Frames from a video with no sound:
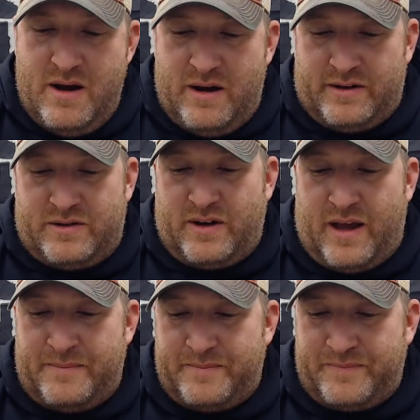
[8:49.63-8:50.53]
So
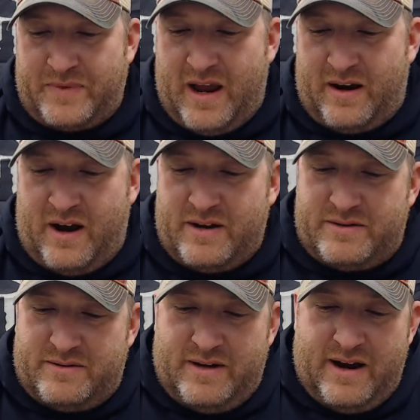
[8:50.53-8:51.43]
again,
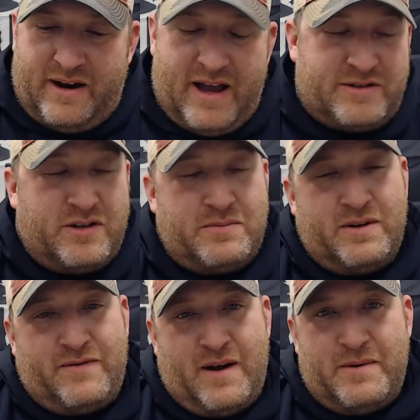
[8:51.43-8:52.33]
Aircast,
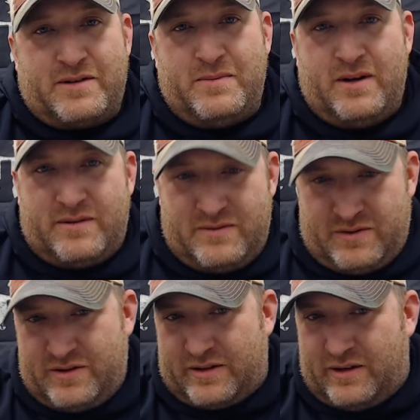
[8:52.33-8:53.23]
$5 a month.
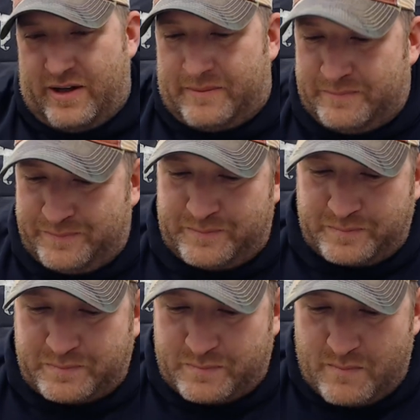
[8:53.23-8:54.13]
Check the link.
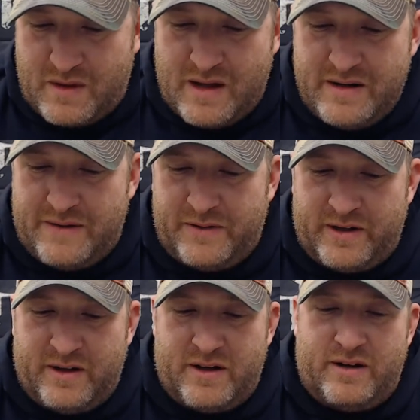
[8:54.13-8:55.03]
Definitely
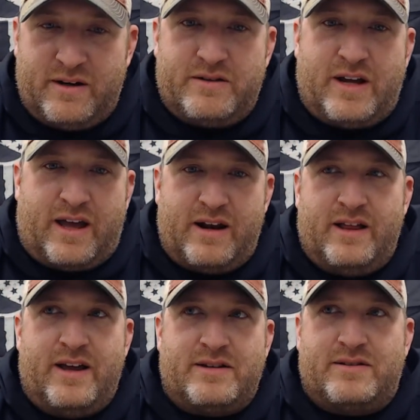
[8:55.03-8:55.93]
good. Check out
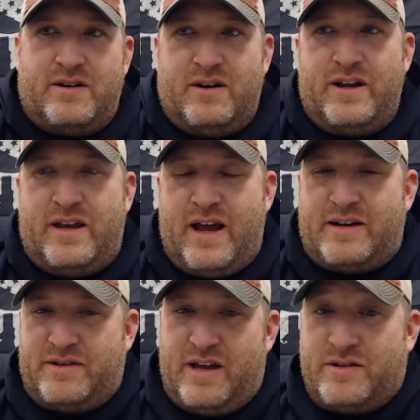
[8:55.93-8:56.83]
LAS Curry. He
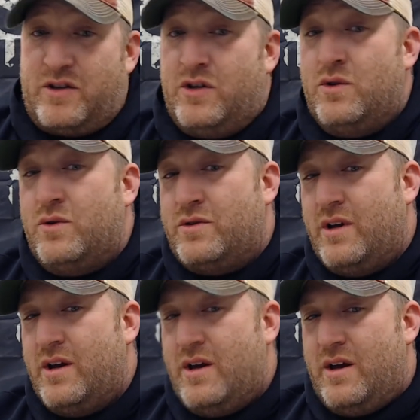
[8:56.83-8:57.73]
actually has a huge,
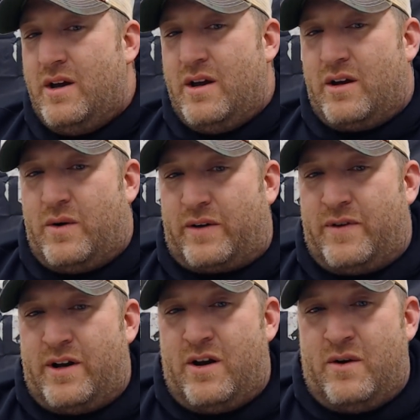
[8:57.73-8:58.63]
quick
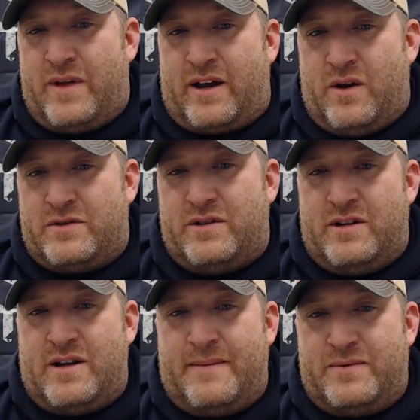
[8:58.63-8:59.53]
video that goes into
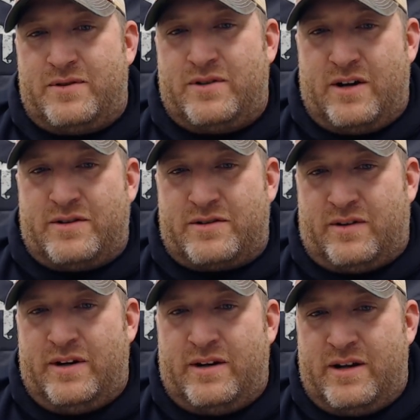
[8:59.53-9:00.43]
depth, shares the
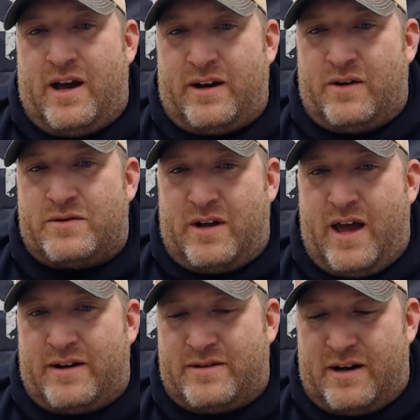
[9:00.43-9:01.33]
screen, and he kind of goes on
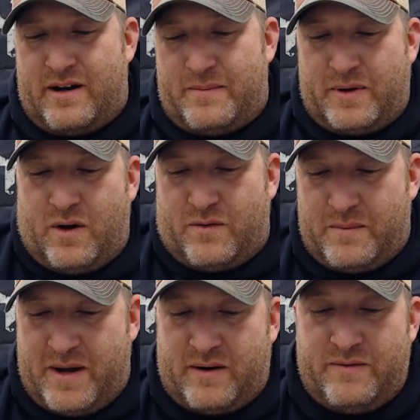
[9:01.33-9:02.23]
how to set it up and go from
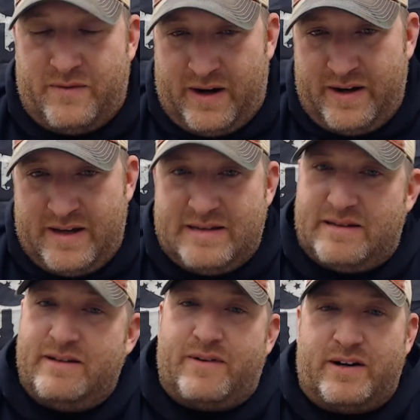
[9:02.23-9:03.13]
there. Very
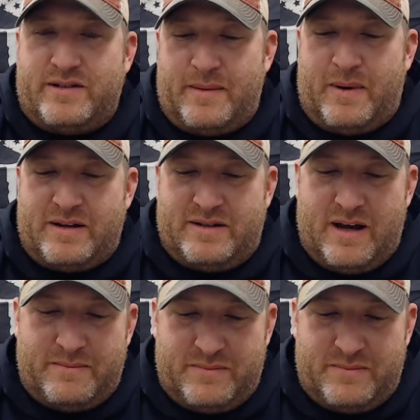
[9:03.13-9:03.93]
easy, very step-by-step.